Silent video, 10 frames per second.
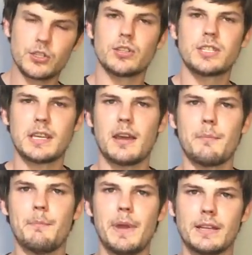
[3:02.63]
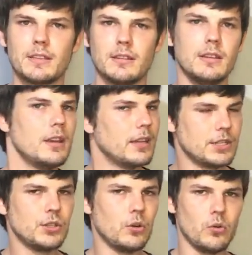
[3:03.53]
should sound better.
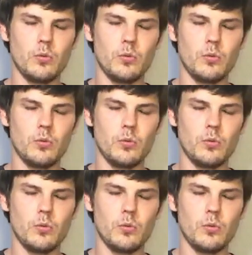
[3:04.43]
It's not